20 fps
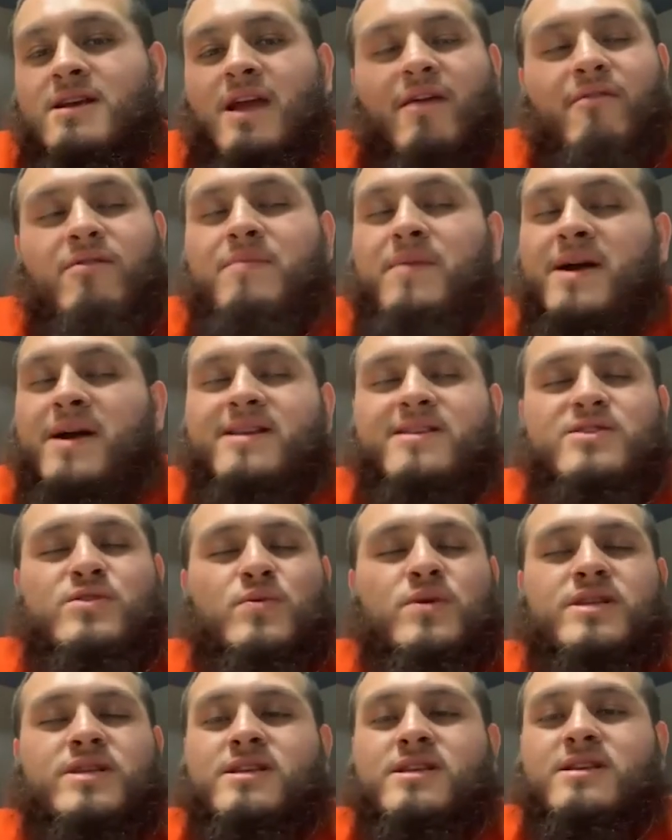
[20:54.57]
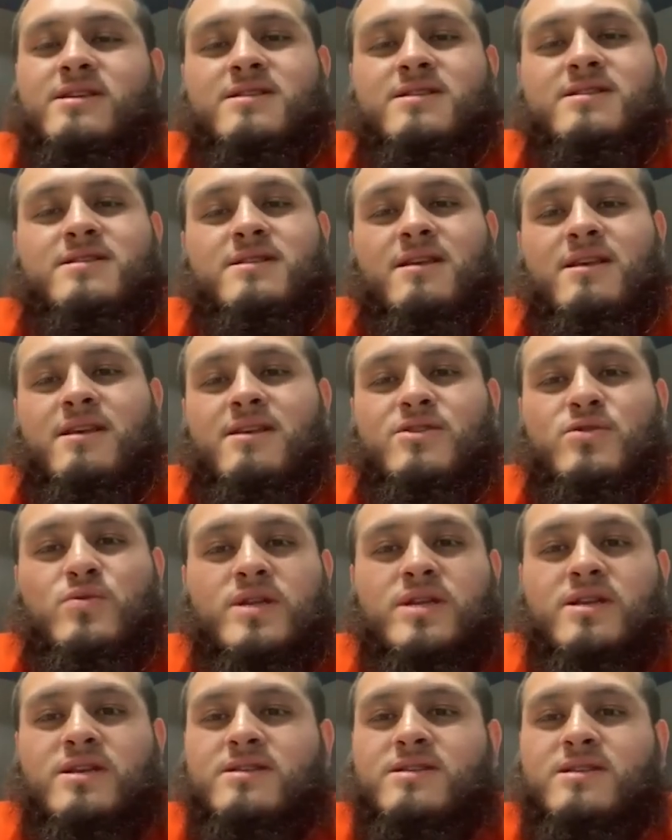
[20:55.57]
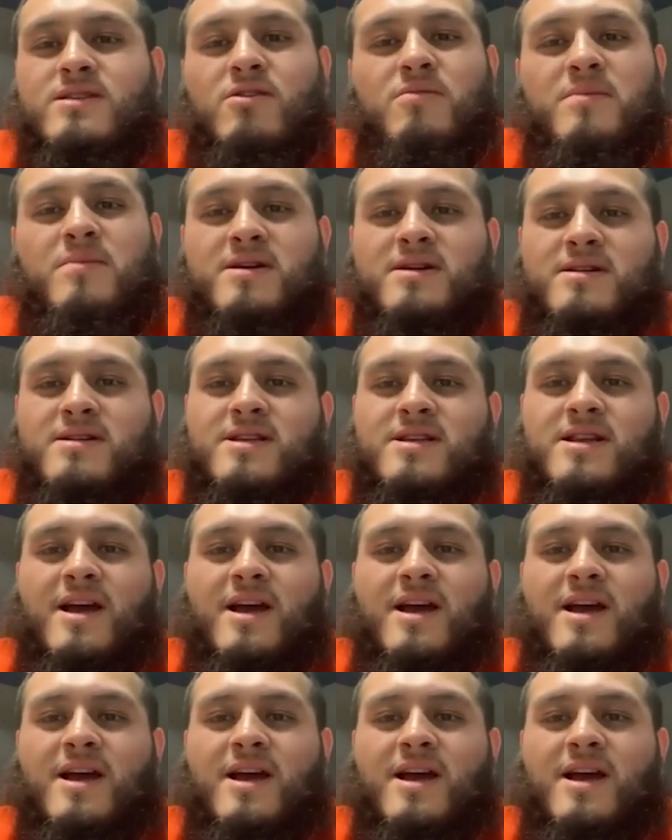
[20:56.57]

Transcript: everybody switches. It switches so much.